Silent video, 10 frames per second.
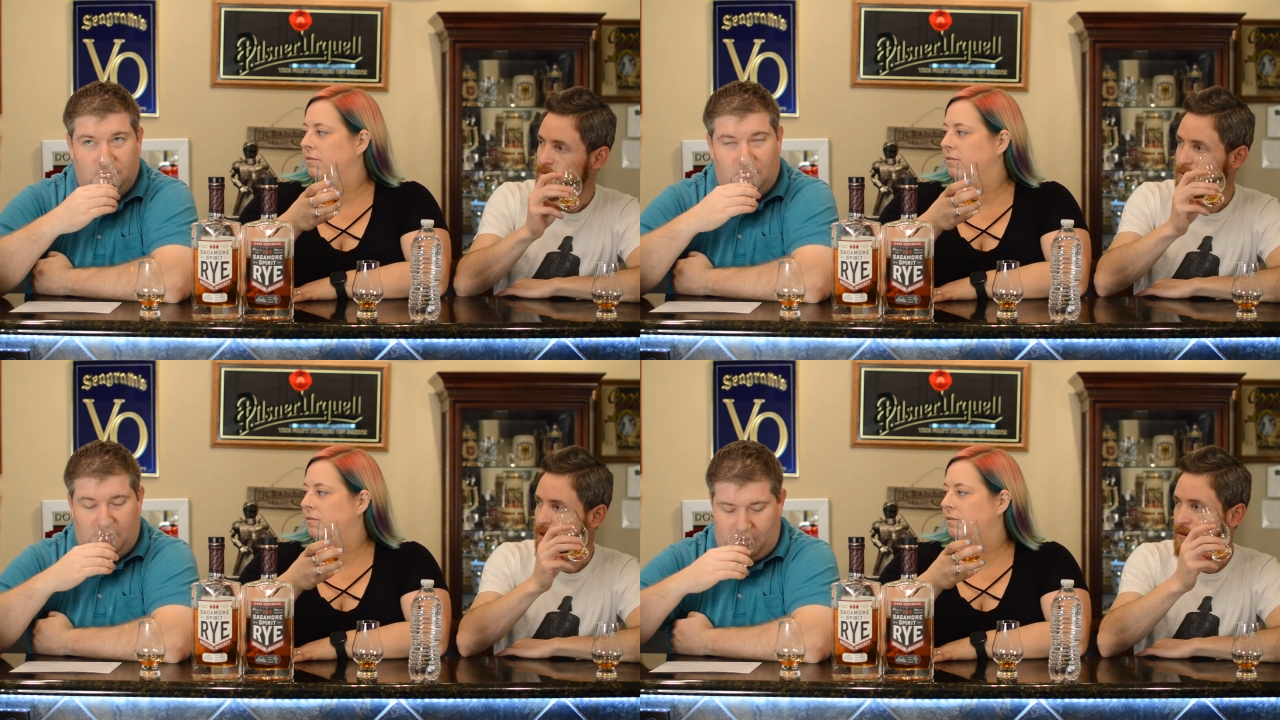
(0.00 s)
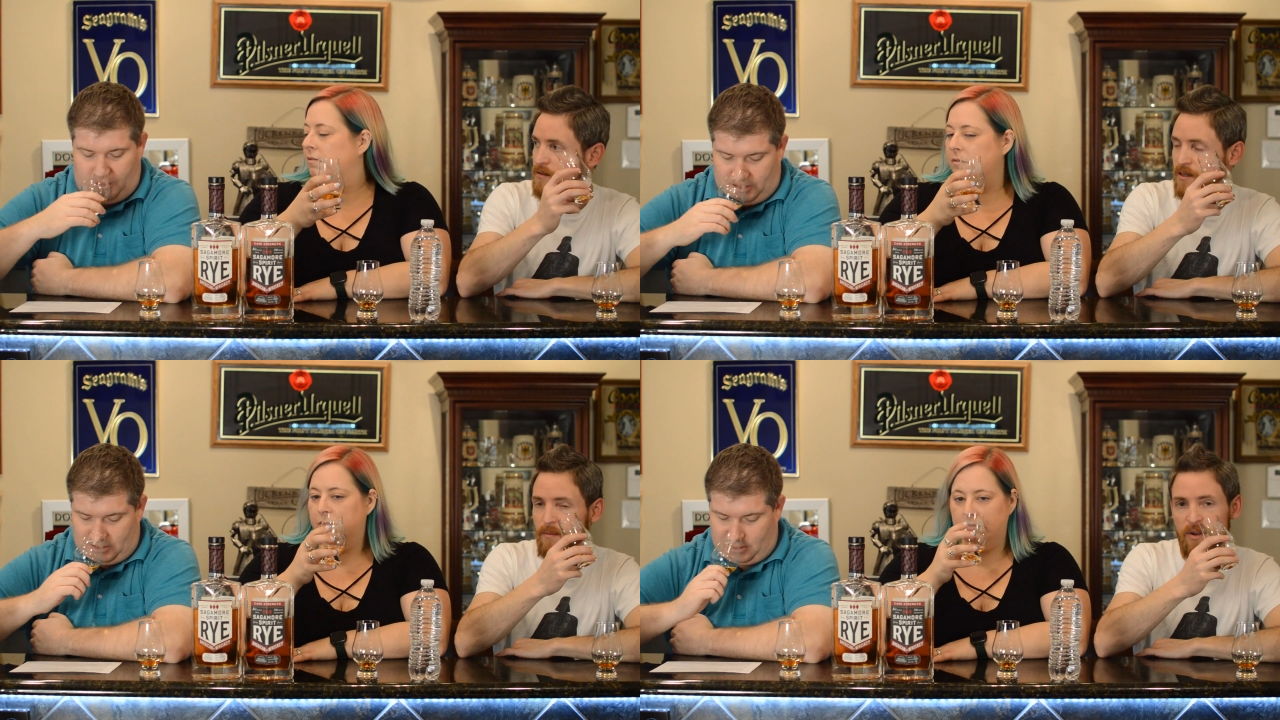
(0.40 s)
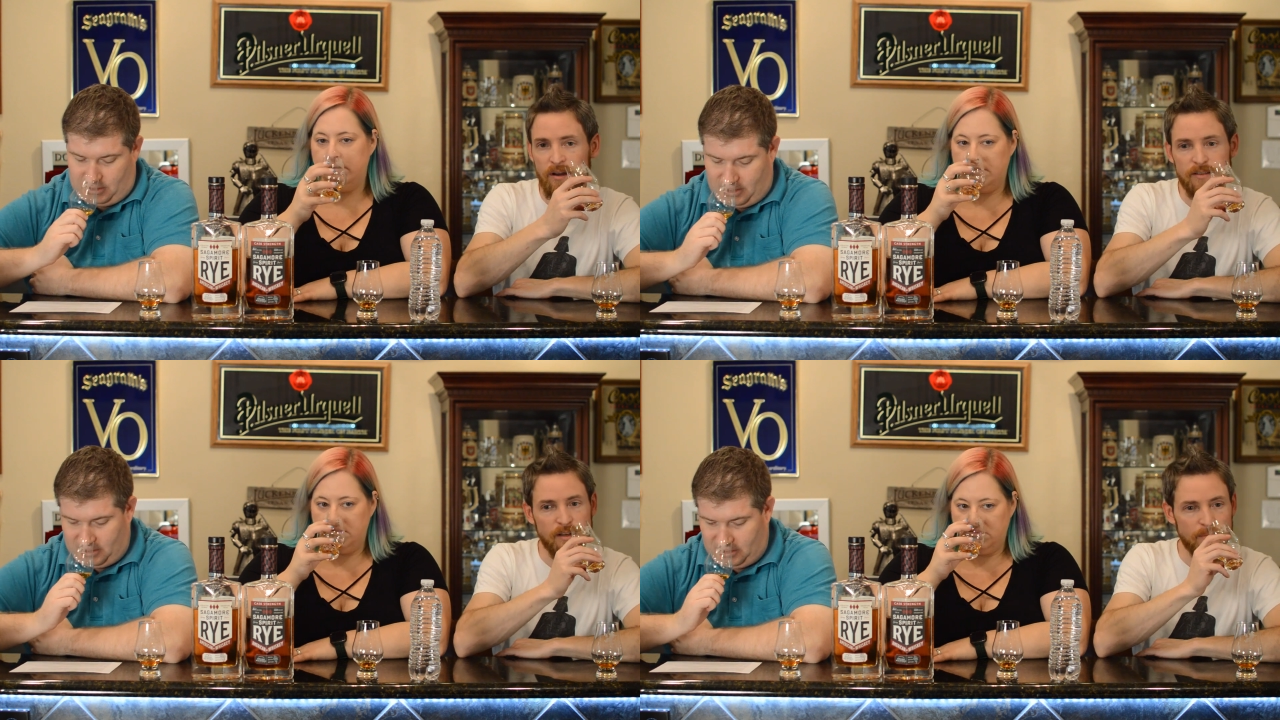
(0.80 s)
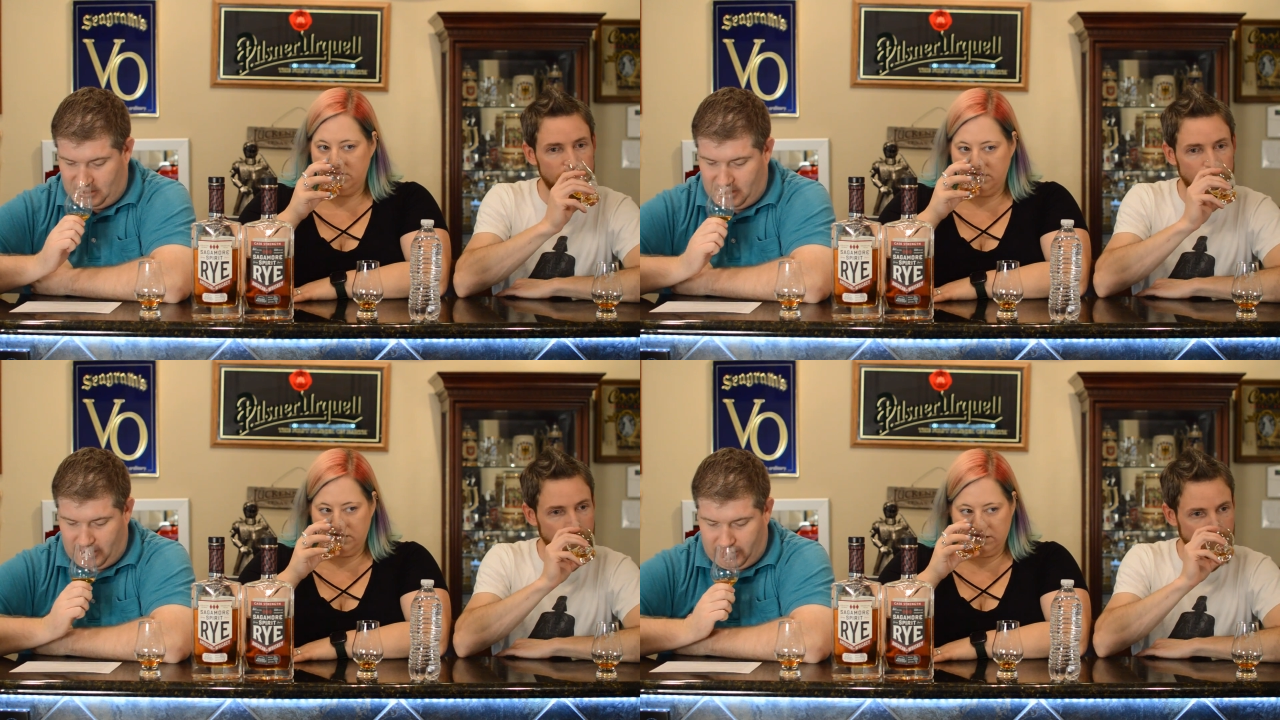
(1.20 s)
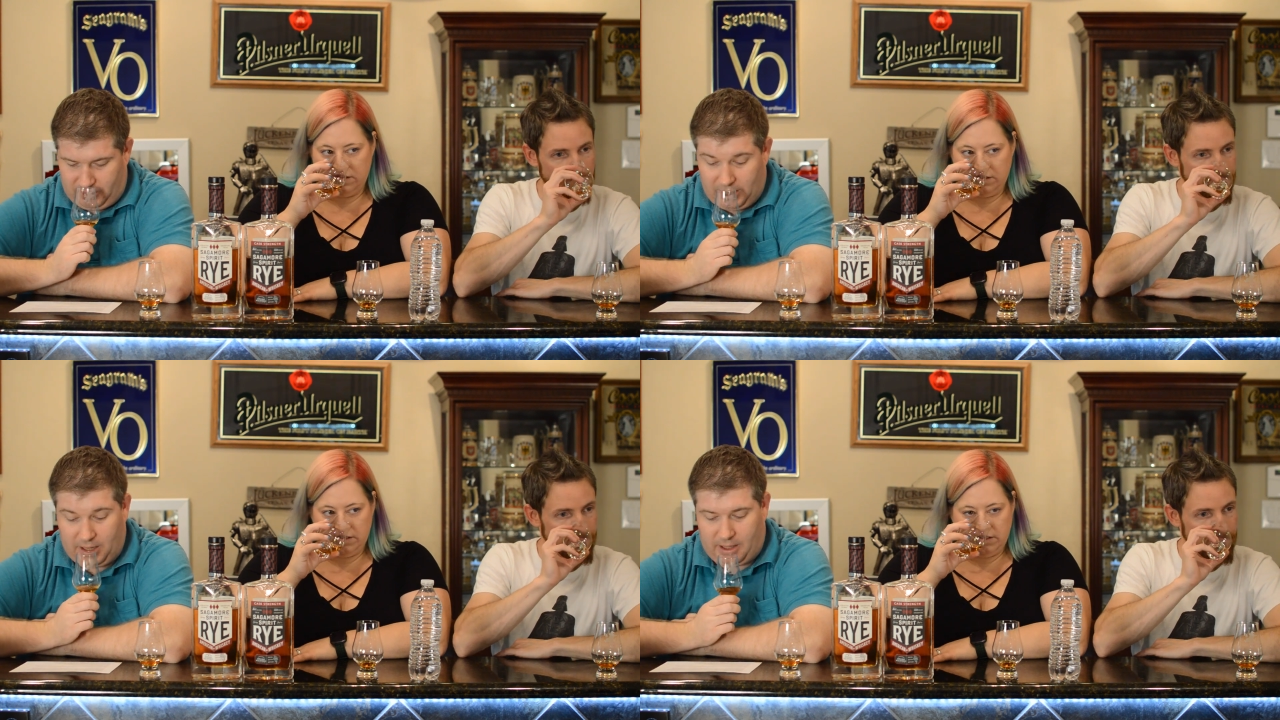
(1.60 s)
Speaker 1: Kind yeah, of the same concept. Yeah,
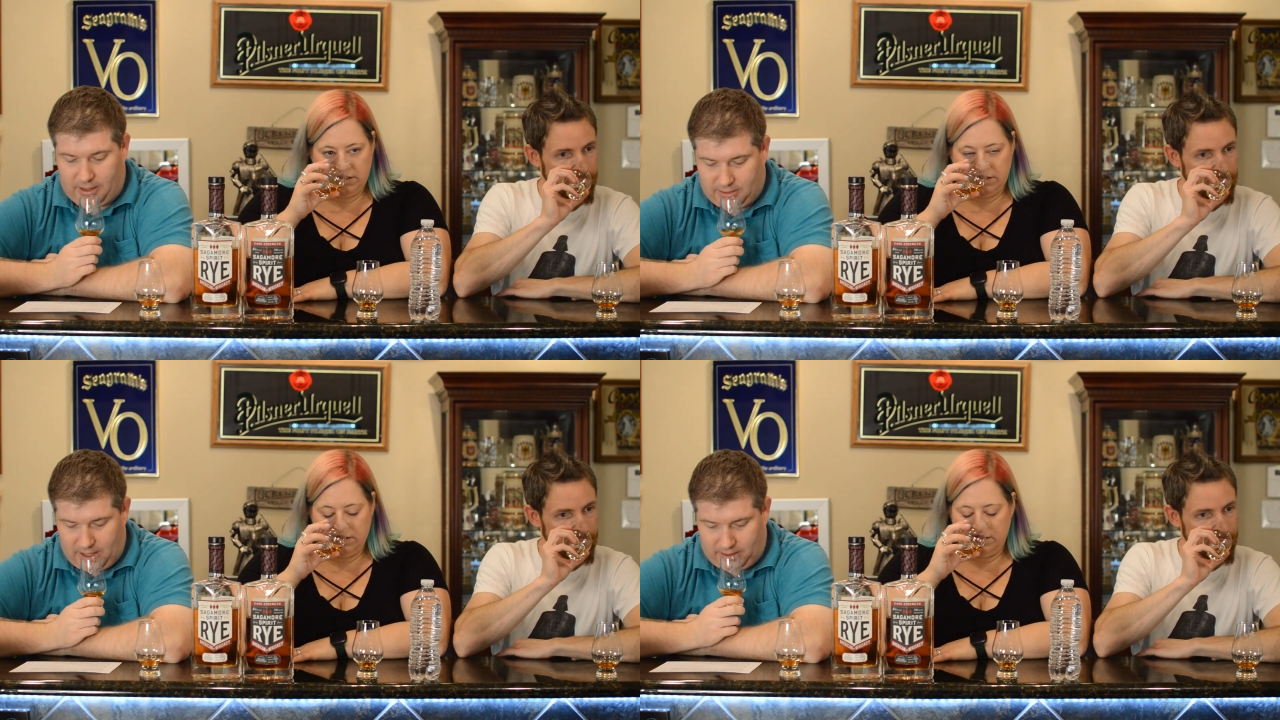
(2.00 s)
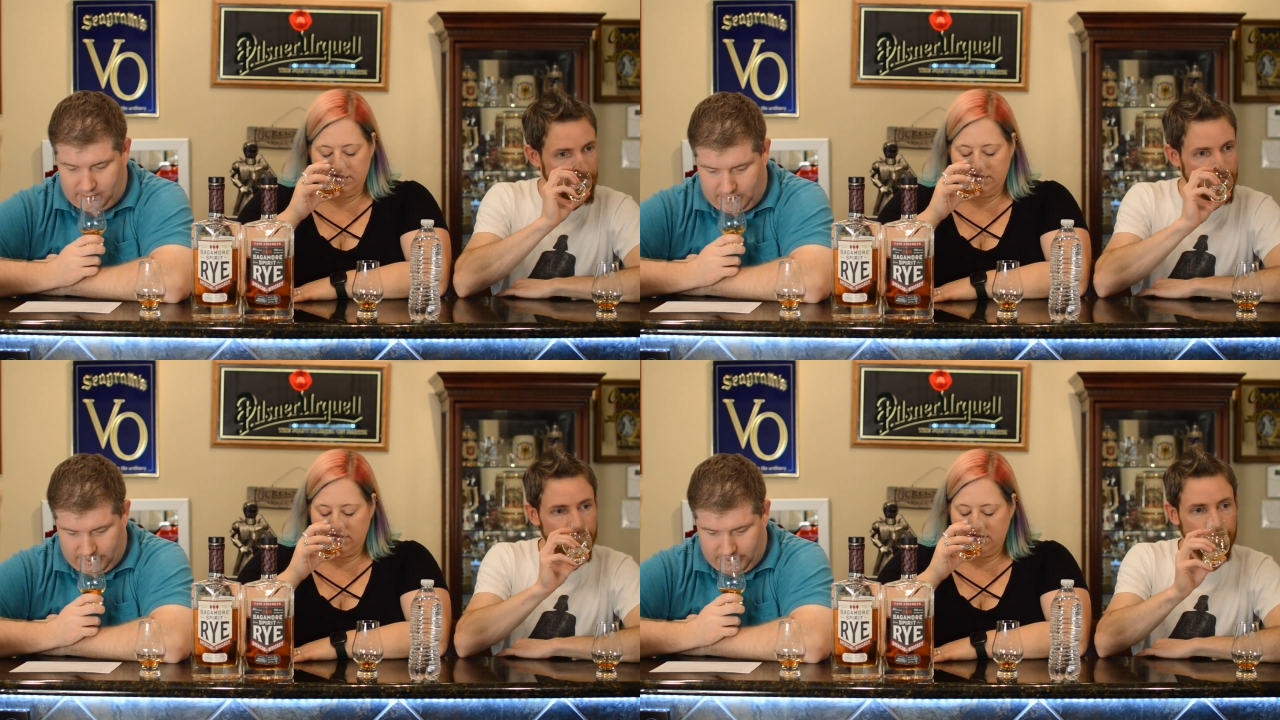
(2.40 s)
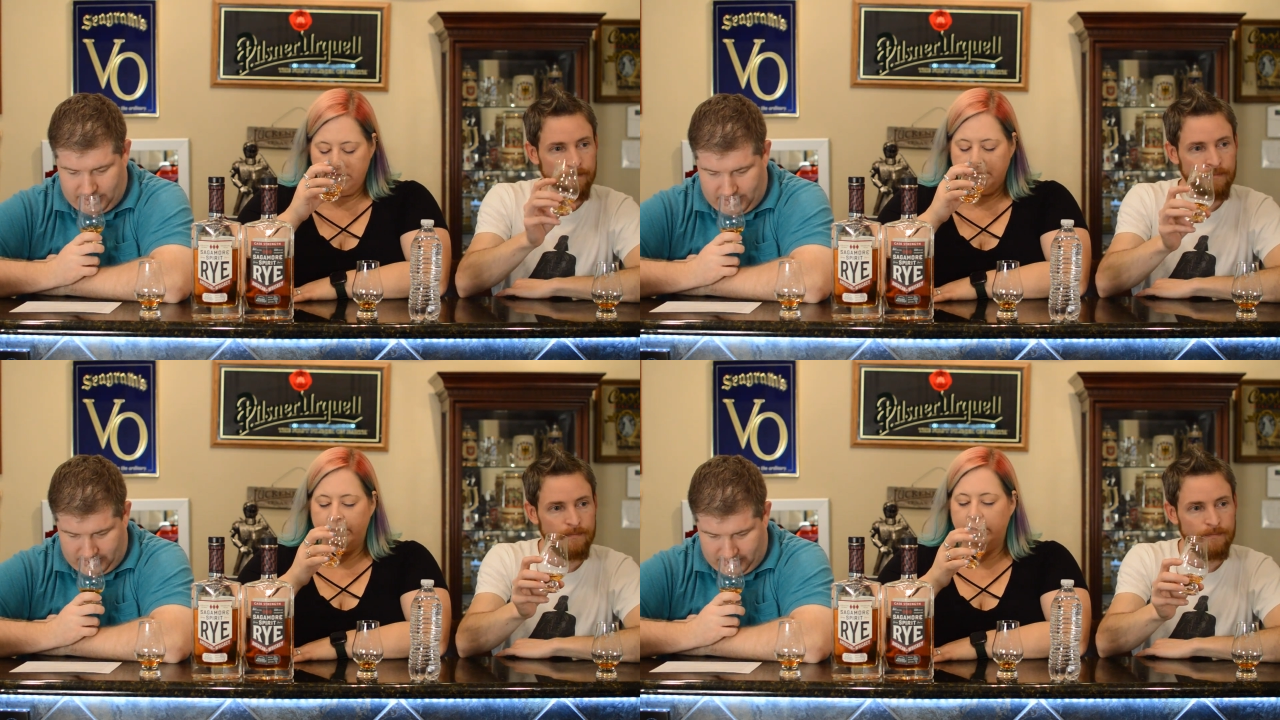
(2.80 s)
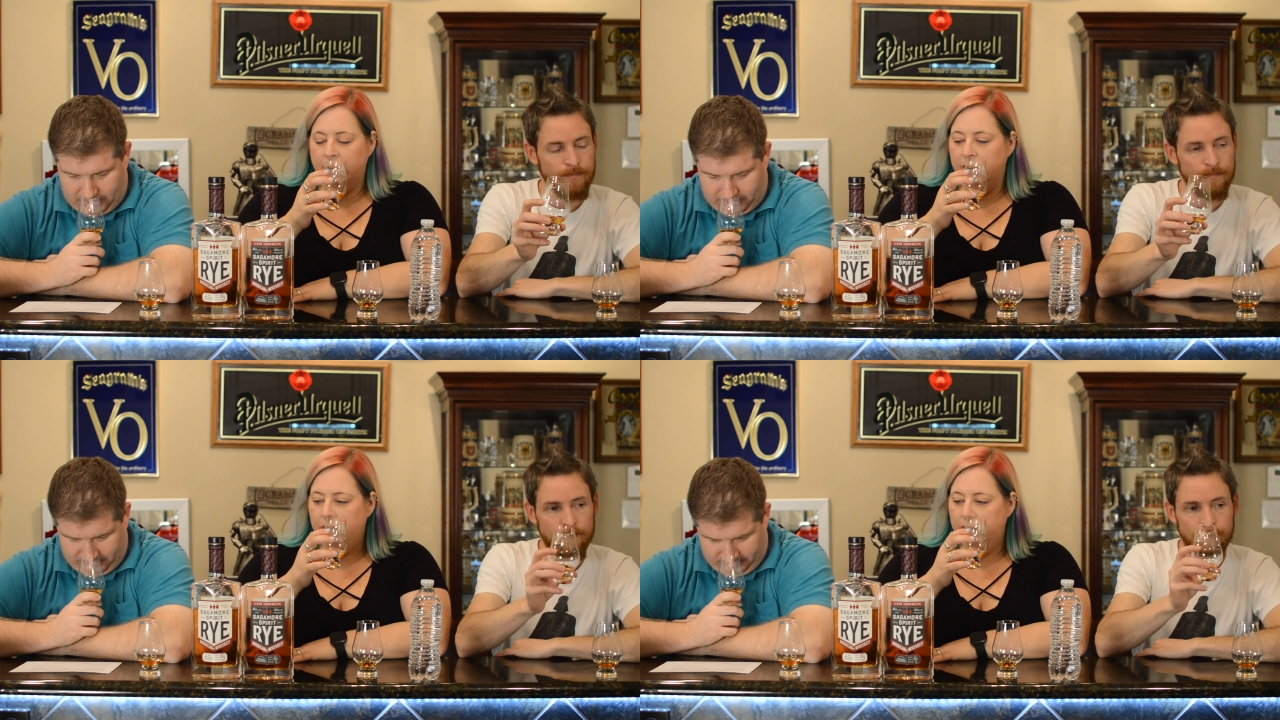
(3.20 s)
yeah, yeah, exactly. Kind of like that. Yeah